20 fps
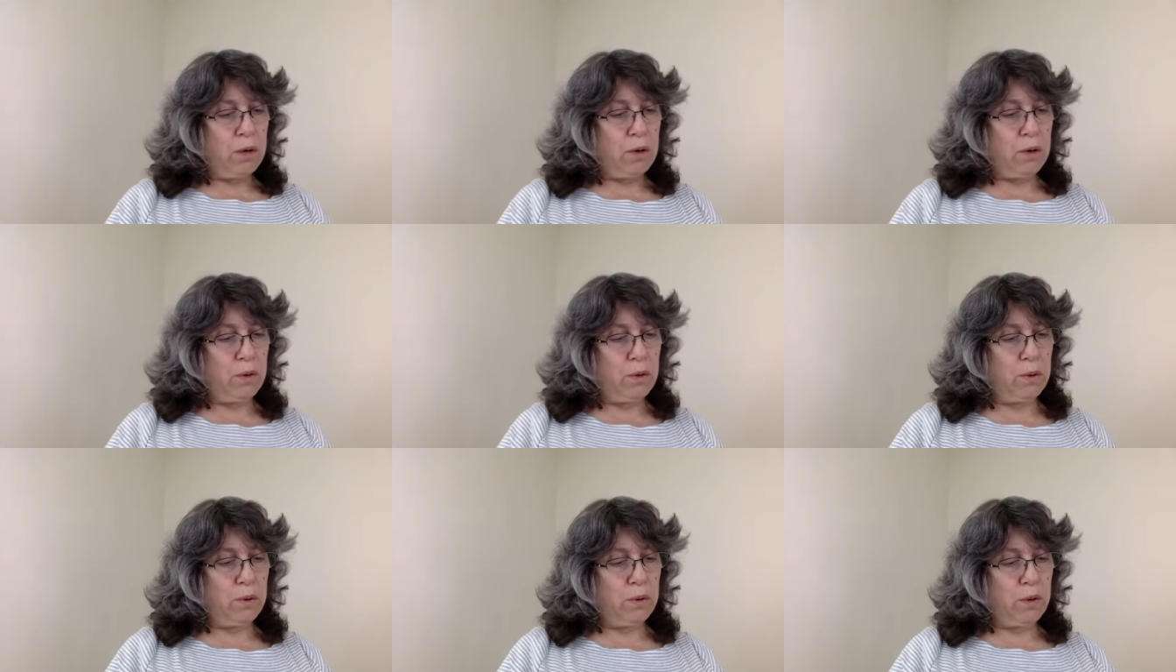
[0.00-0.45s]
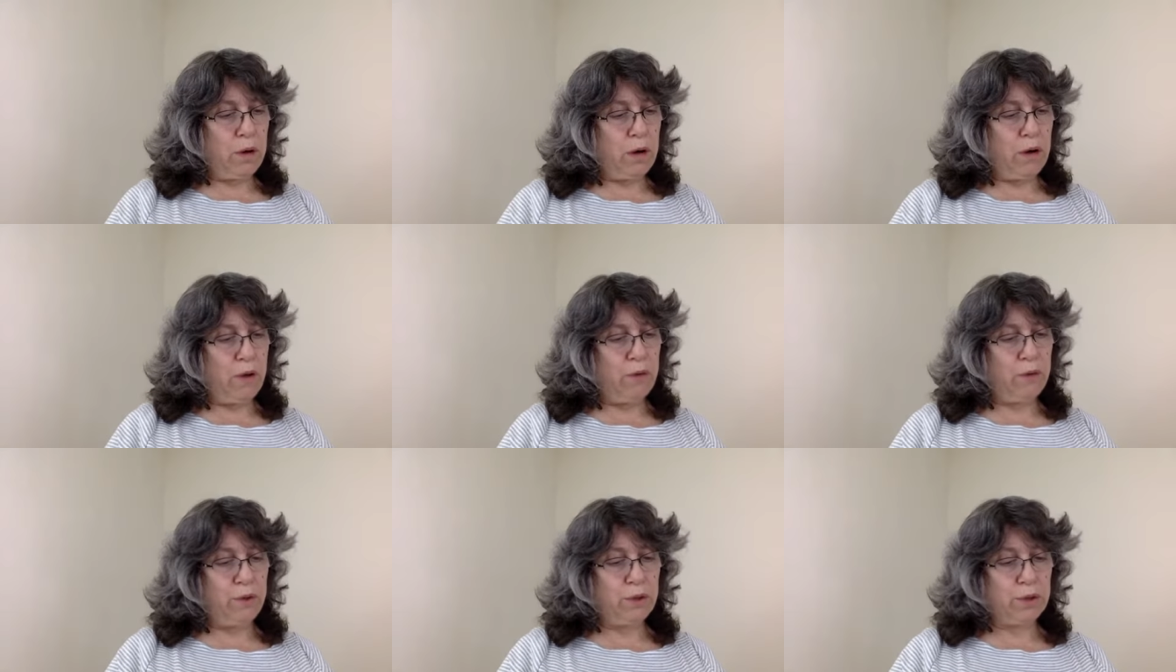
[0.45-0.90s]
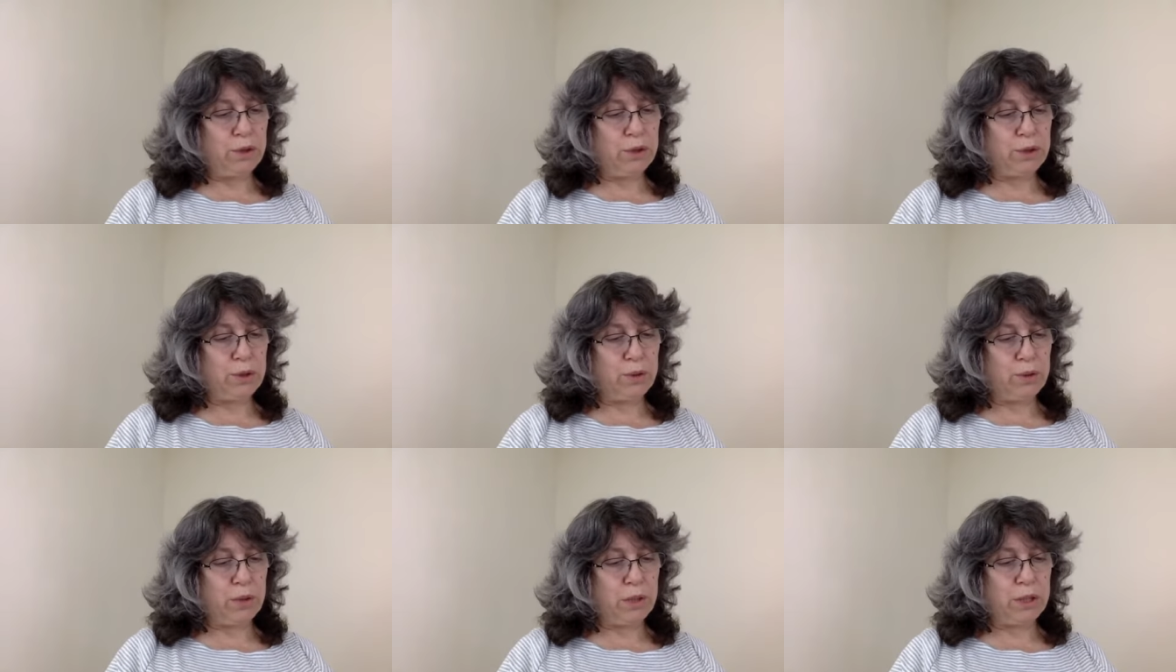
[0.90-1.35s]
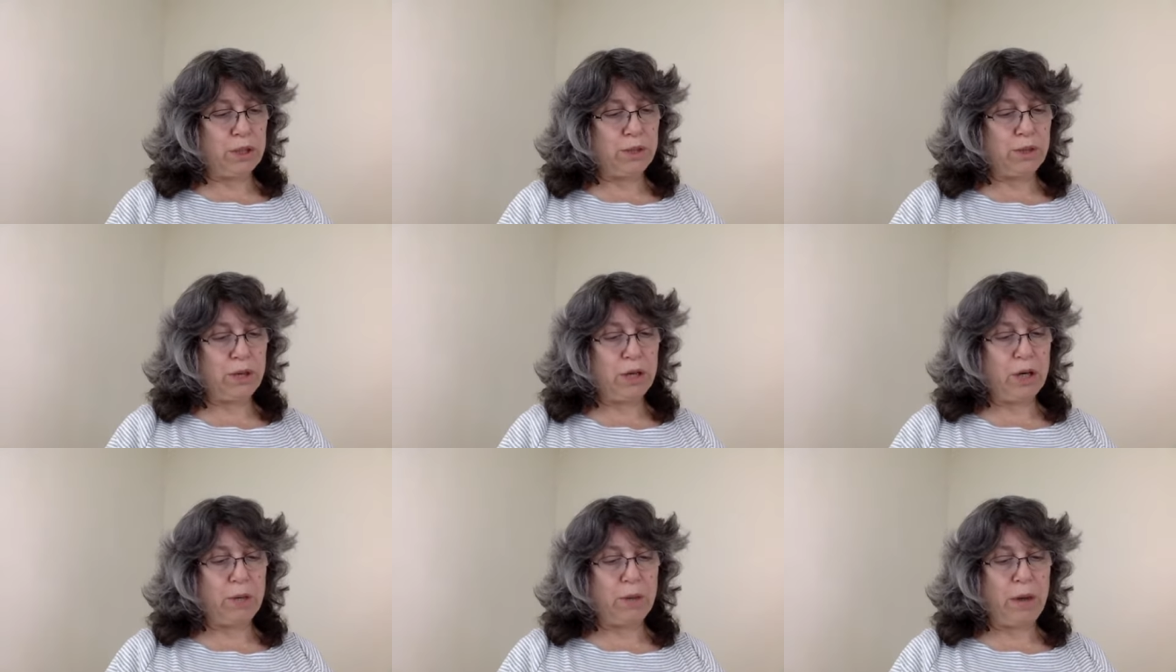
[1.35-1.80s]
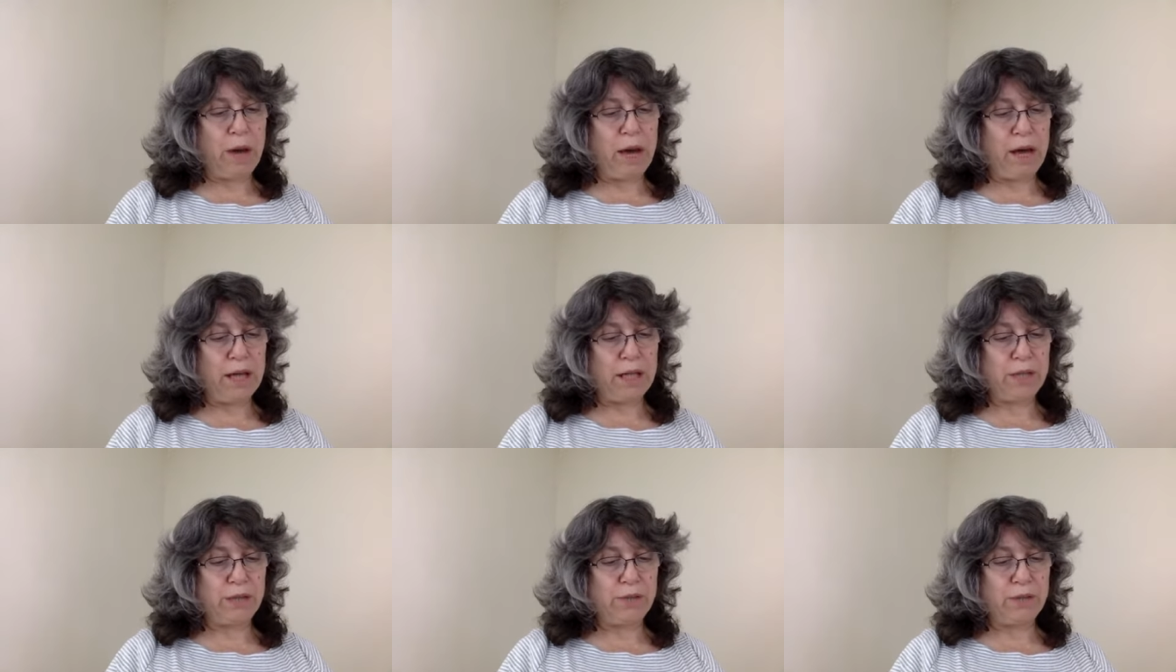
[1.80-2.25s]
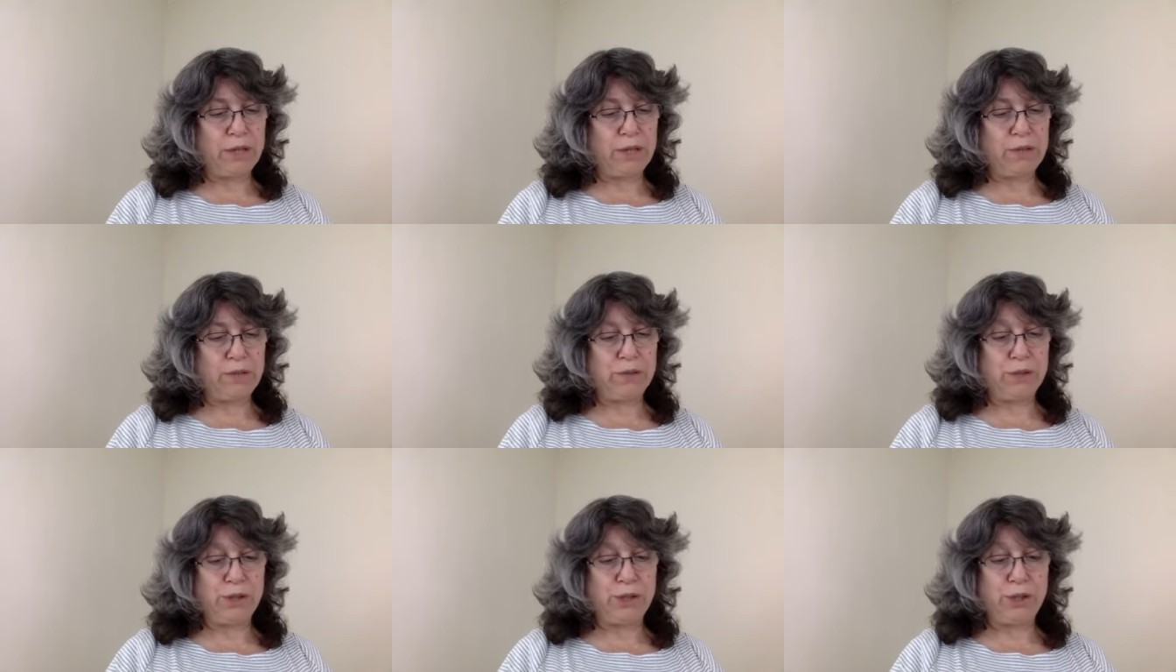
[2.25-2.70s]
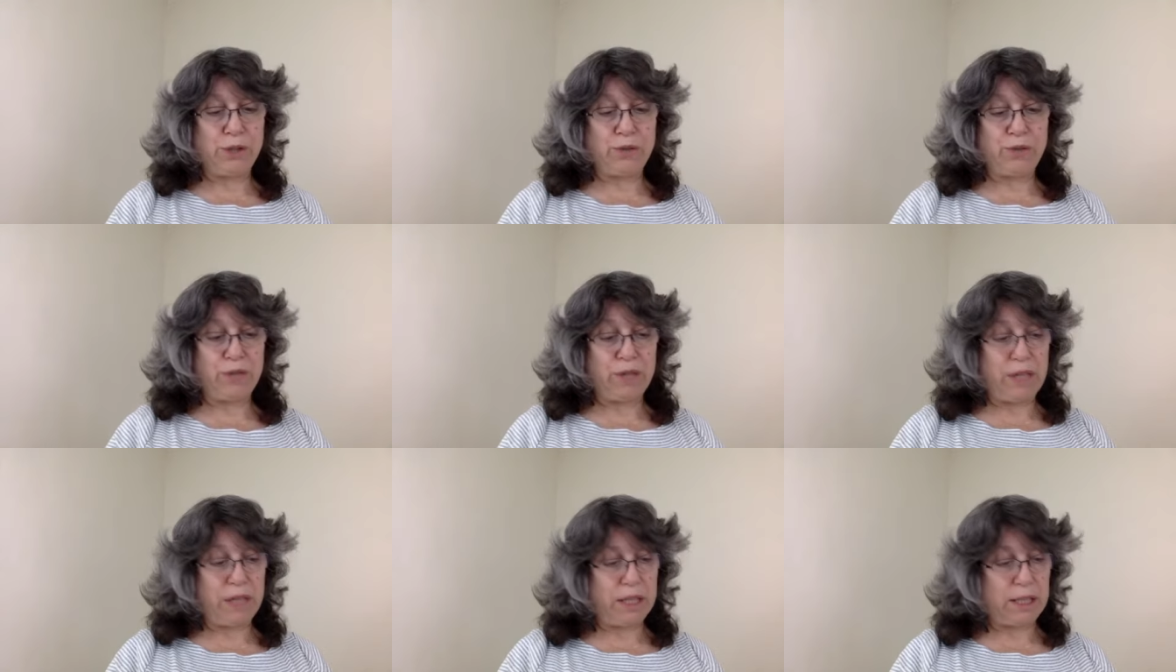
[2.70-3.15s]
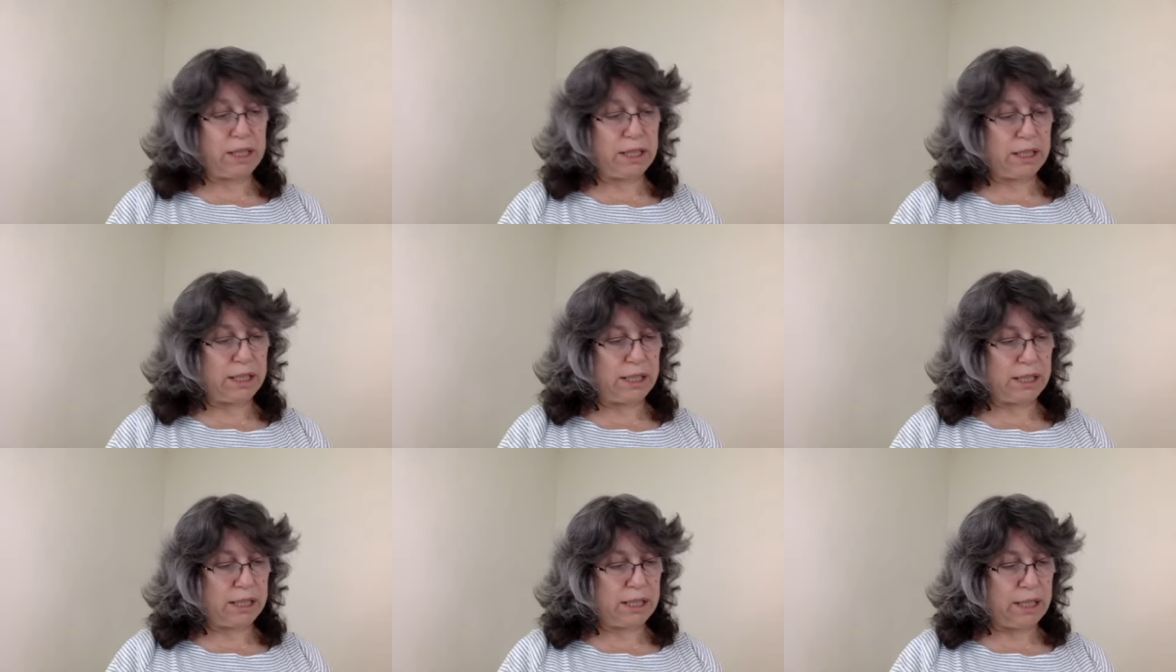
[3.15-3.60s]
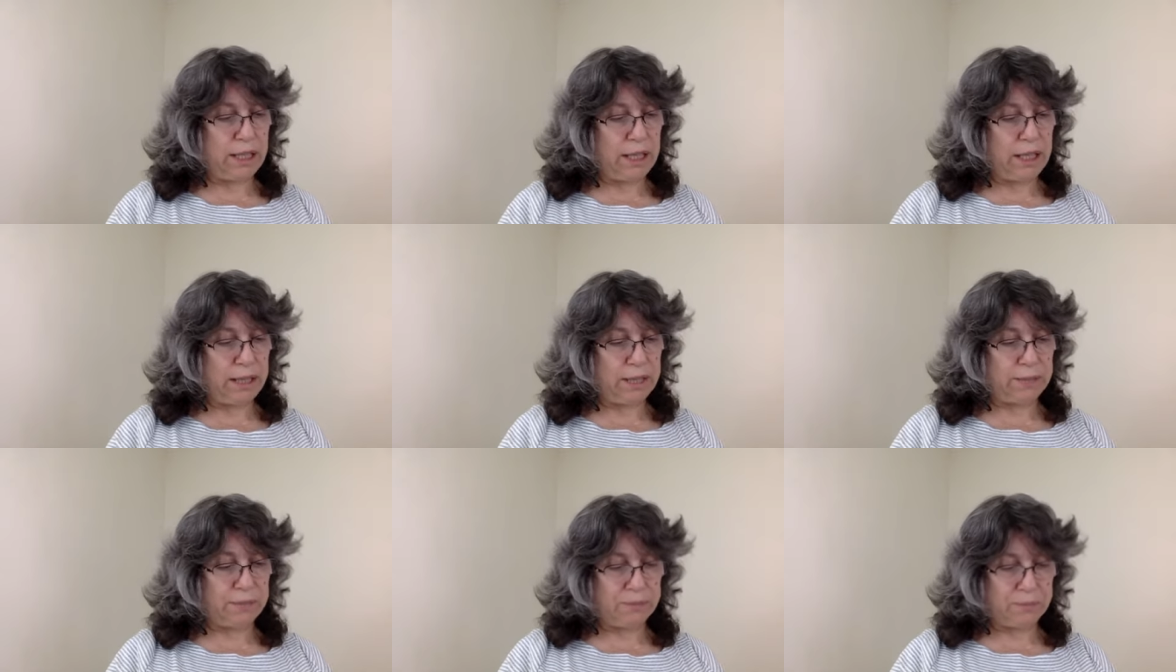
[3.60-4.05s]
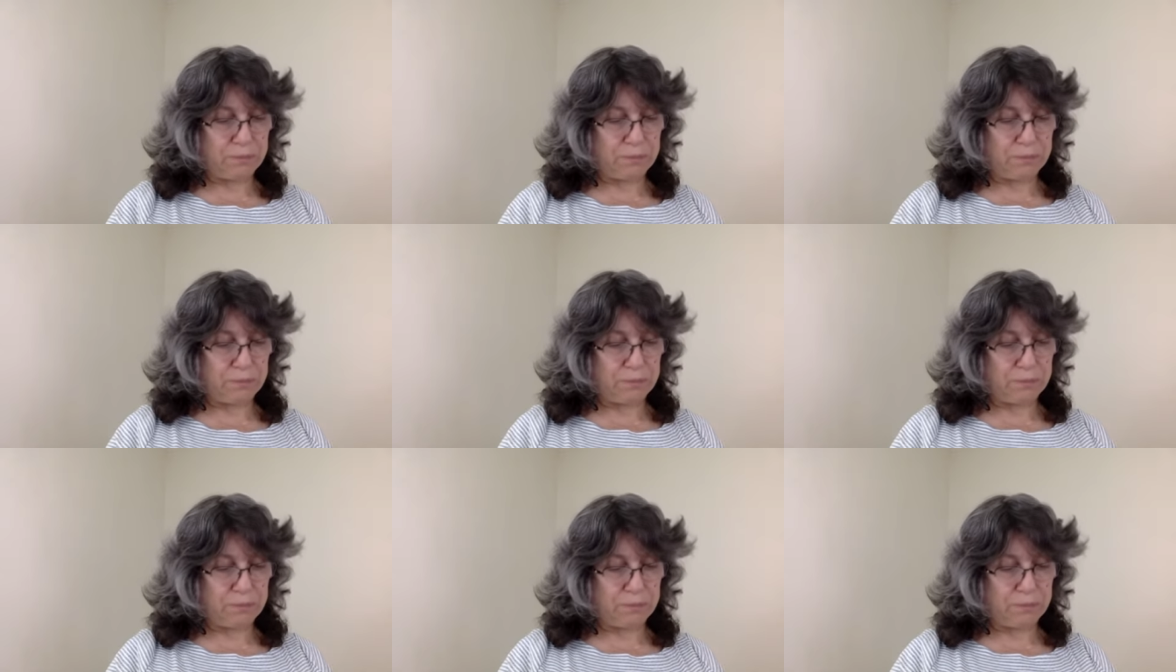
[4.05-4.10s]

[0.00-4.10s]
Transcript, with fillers: or of your choice to help hydrate and rejuvenate the skin.